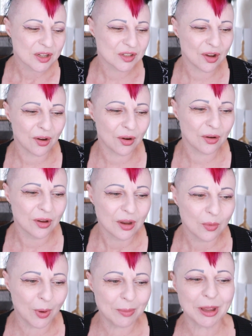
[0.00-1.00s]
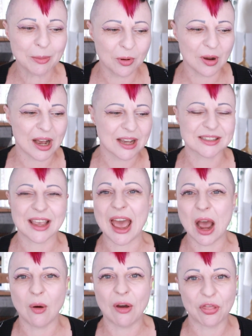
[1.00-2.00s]
So when people ask
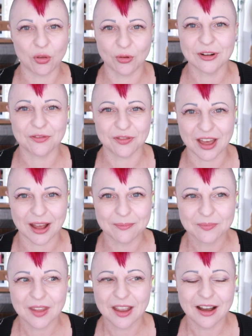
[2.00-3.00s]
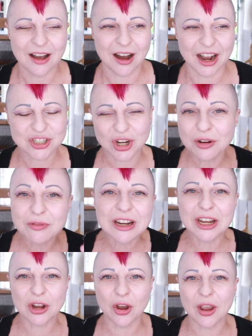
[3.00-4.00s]
how I thought of that, I don't
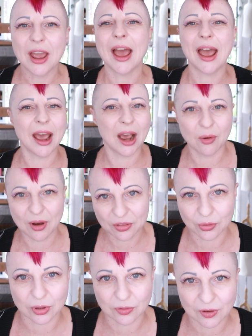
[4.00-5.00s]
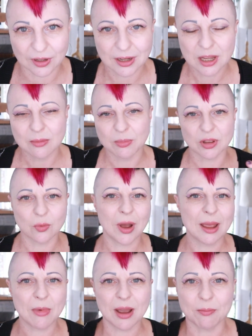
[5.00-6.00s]
really know how I thought of it, but the
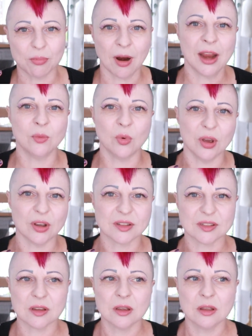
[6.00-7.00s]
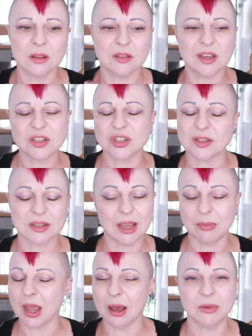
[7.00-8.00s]
way my brain works, things just
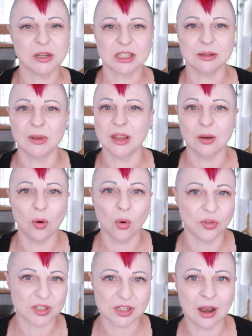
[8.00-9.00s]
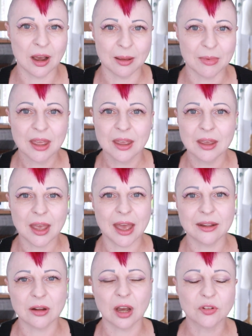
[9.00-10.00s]
keep coming to me all the time.
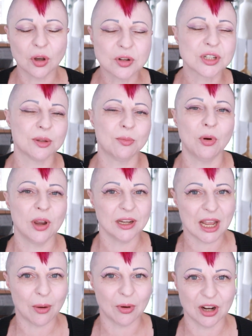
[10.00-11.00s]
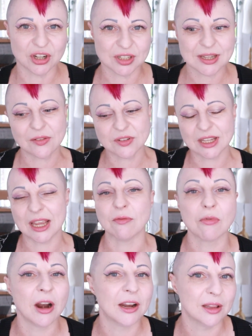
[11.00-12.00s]
And I've gotten to the point now when I just have to
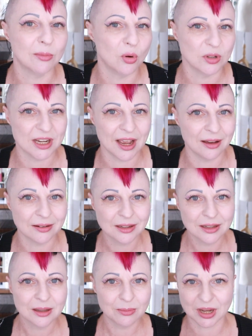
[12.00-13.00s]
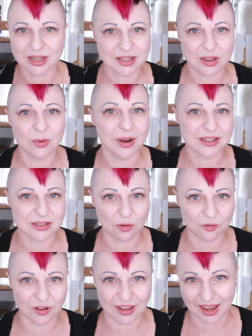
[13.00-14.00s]
keep writing them all down because otherwise I'll
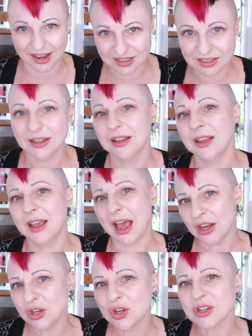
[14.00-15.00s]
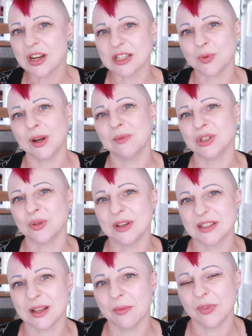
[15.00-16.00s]
forget. And usually it's when I'm
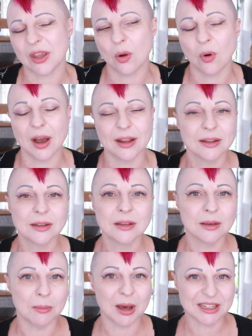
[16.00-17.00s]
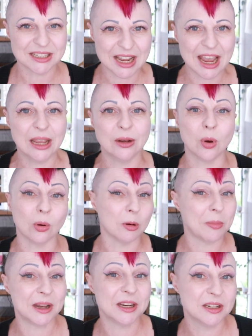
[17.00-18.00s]
doing something quite mundane or
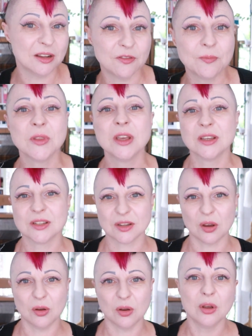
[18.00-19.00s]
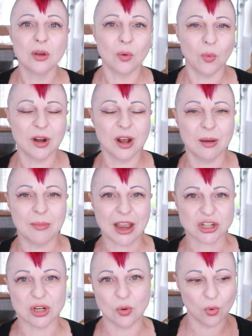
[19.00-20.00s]
repetitive. So when I'm
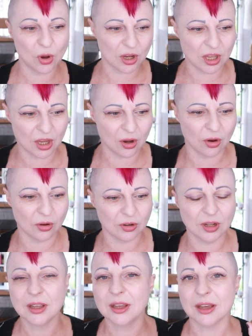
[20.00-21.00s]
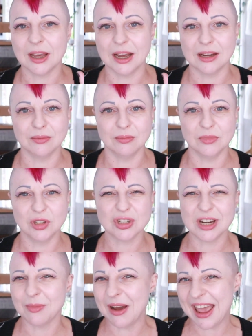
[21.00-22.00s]
actually working on,
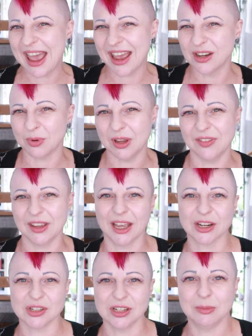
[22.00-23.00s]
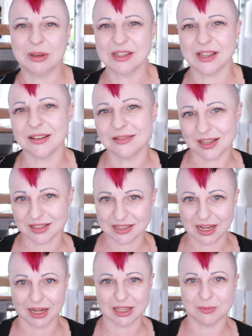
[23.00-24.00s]
usually my hand weaving actually, because that doesn't
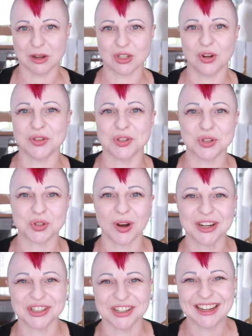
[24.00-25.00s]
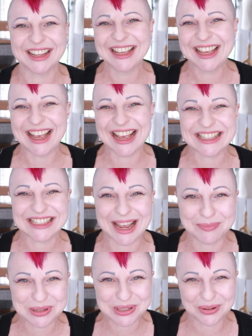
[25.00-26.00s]
take as much concentration as
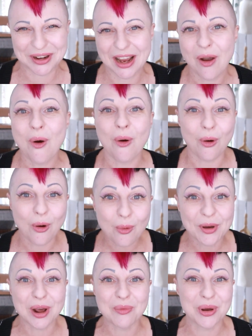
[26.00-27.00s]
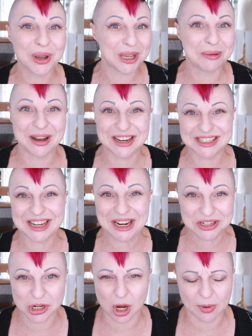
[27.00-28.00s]
tapestry, or when I'm working my
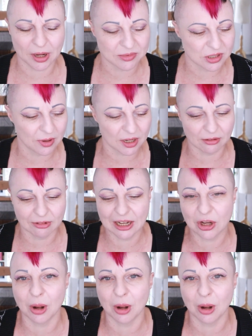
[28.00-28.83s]
day job and I'm doing a really